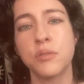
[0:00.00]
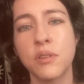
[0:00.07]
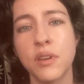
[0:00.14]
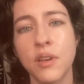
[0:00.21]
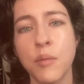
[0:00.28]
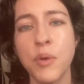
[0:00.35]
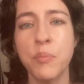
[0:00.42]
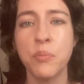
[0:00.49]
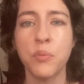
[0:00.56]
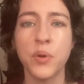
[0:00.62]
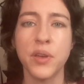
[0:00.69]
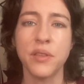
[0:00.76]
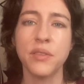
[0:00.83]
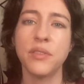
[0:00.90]
come up
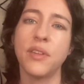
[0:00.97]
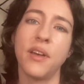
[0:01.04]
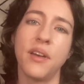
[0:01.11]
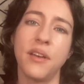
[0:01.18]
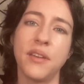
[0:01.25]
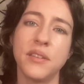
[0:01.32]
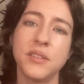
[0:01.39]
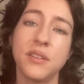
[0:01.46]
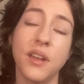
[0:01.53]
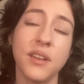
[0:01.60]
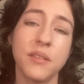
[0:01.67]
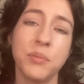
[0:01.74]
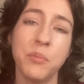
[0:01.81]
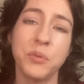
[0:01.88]
with, to
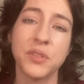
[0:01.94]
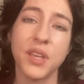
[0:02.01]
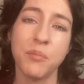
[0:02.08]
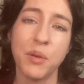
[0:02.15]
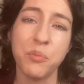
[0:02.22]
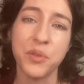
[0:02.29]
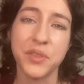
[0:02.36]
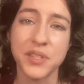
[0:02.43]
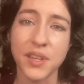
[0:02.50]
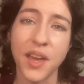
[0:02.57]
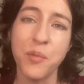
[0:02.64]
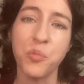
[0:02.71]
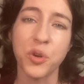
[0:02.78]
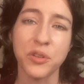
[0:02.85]
not be able to come up with a
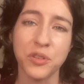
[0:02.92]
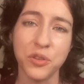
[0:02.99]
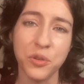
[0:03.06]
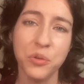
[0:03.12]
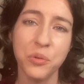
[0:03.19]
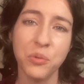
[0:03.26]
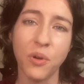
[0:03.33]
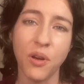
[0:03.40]
time where you